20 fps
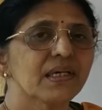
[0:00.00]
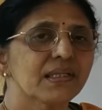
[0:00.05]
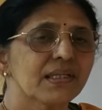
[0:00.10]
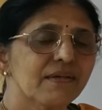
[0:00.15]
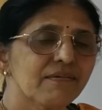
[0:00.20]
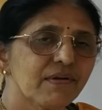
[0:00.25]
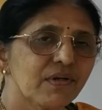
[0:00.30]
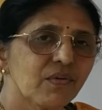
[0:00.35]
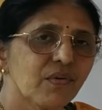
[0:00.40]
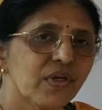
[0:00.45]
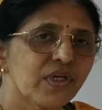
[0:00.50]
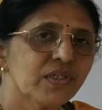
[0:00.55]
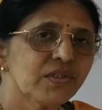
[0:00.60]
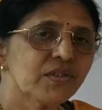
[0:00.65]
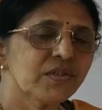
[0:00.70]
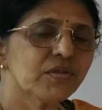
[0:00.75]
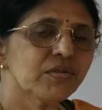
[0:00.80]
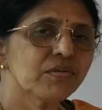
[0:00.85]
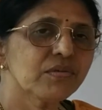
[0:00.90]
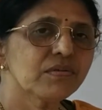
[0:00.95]
They will
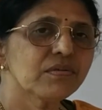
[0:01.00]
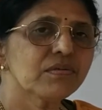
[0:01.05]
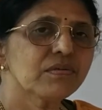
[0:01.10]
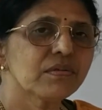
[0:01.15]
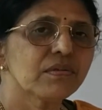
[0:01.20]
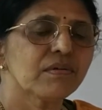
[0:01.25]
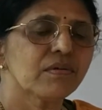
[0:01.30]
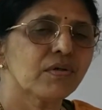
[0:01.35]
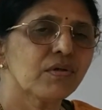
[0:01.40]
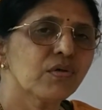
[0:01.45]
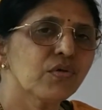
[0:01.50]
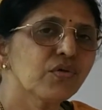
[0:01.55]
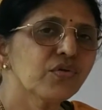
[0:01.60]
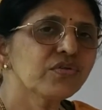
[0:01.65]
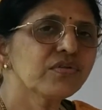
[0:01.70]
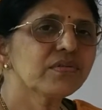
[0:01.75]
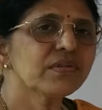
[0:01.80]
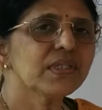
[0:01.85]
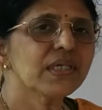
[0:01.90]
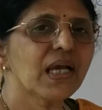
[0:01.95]
going to
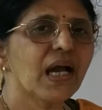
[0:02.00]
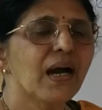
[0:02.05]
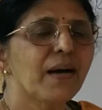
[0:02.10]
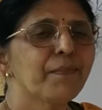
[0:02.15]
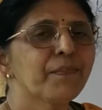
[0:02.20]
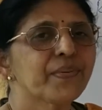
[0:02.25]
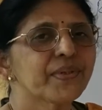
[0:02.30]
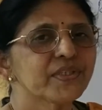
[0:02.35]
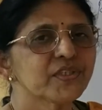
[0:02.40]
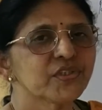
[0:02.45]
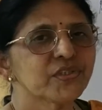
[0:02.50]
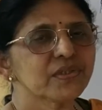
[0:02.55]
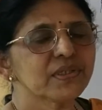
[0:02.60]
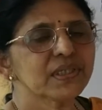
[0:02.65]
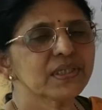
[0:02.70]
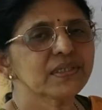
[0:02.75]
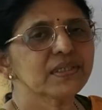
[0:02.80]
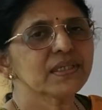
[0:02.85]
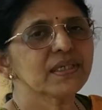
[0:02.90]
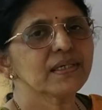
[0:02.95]
lose the
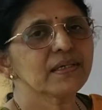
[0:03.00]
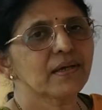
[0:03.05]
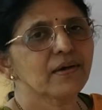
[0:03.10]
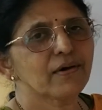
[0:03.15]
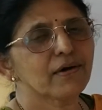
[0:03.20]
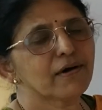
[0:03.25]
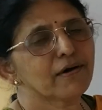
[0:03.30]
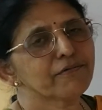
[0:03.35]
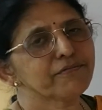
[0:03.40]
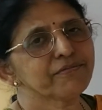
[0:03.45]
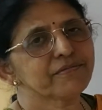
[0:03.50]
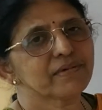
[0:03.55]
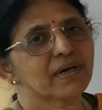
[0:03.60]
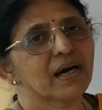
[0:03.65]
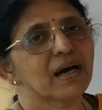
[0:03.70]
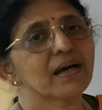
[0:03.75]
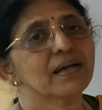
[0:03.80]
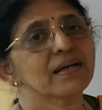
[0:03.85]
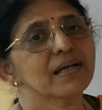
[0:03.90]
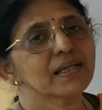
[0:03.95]
opportunity of
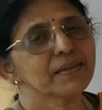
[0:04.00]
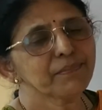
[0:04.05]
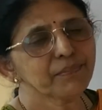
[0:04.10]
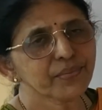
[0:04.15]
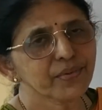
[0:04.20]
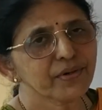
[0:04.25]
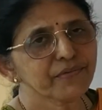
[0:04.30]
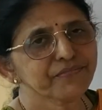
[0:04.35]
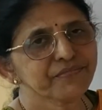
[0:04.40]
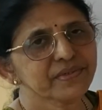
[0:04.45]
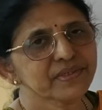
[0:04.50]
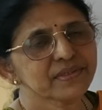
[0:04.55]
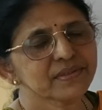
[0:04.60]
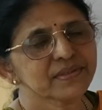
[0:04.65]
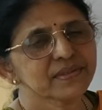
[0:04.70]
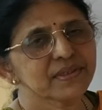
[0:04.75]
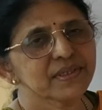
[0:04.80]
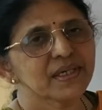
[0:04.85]
earning profit.